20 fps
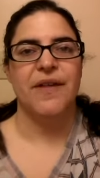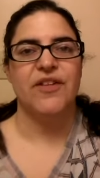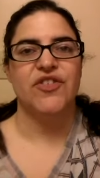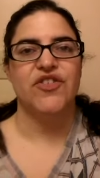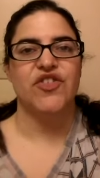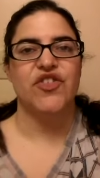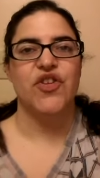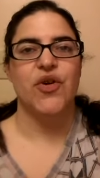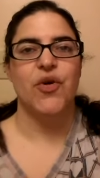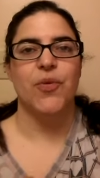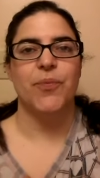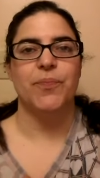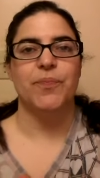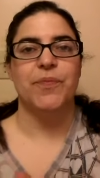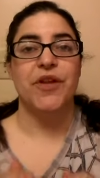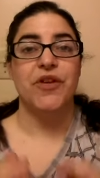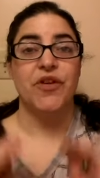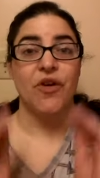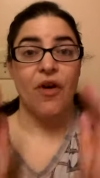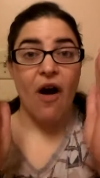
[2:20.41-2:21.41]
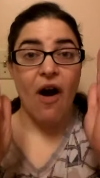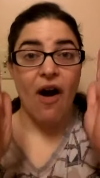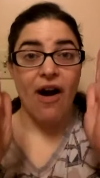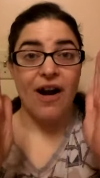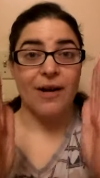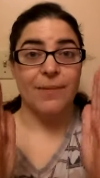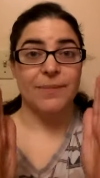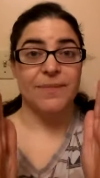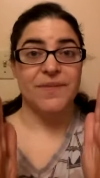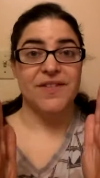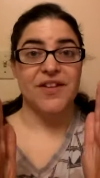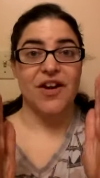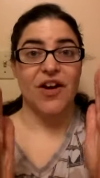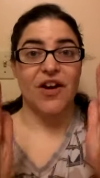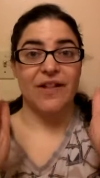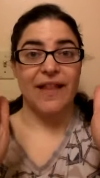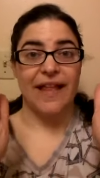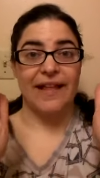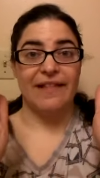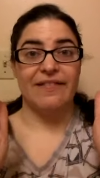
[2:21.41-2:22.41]
So your arms
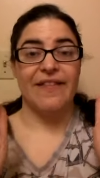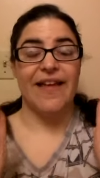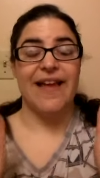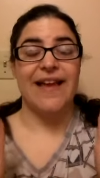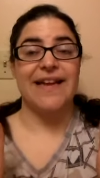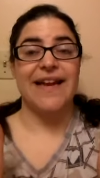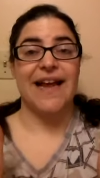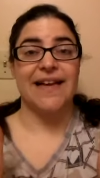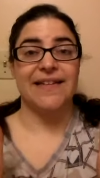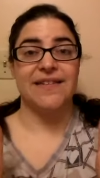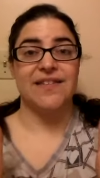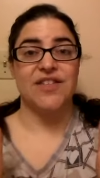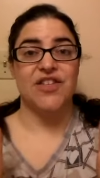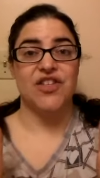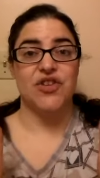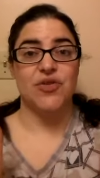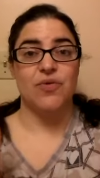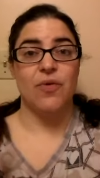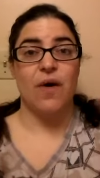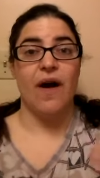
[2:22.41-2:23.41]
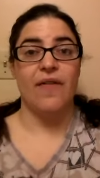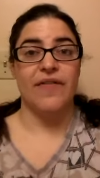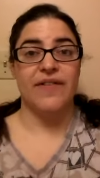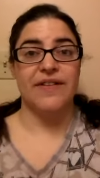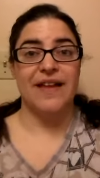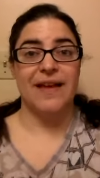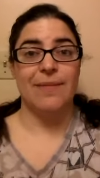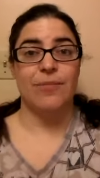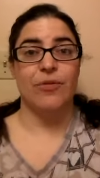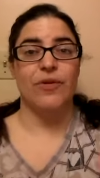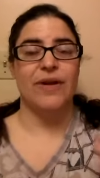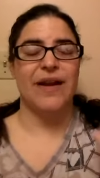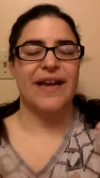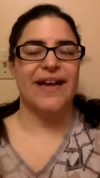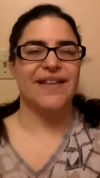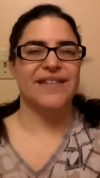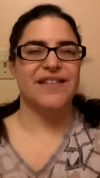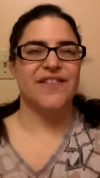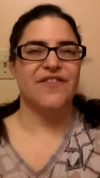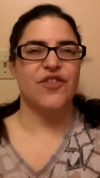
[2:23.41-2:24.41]
are like laying next to you on the table. And I
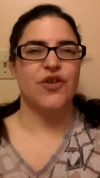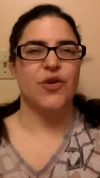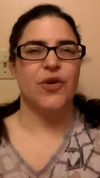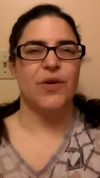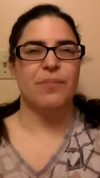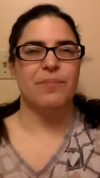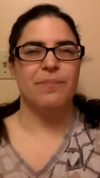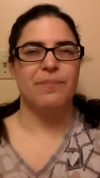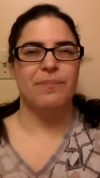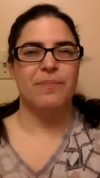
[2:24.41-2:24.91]
guess if you're,